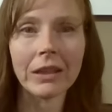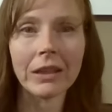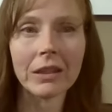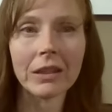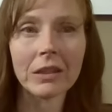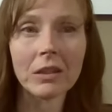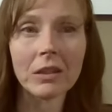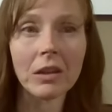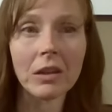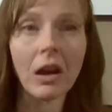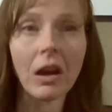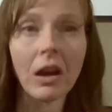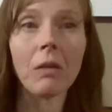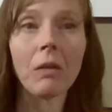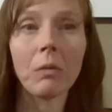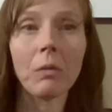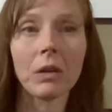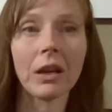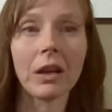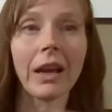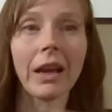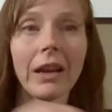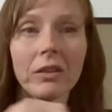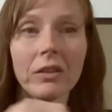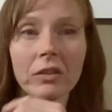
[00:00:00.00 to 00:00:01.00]
I did not
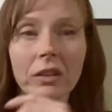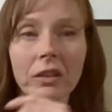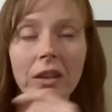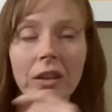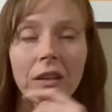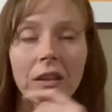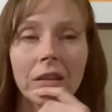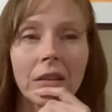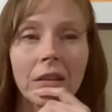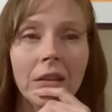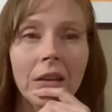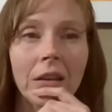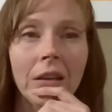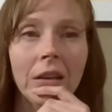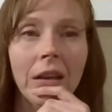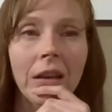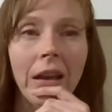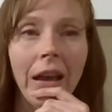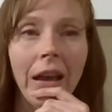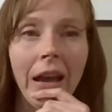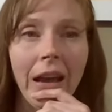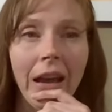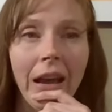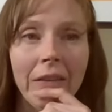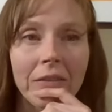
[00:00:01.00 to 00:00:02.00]
want to actually
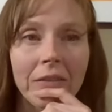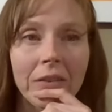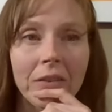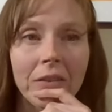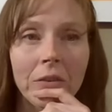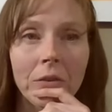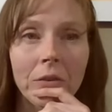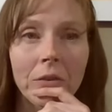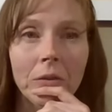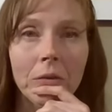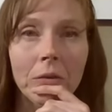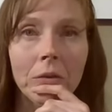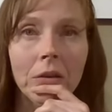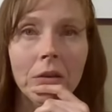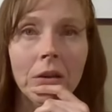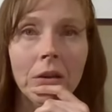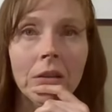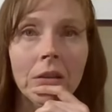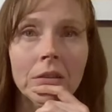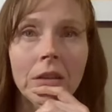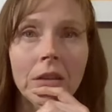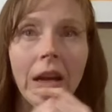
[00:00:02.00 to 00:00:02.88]
have to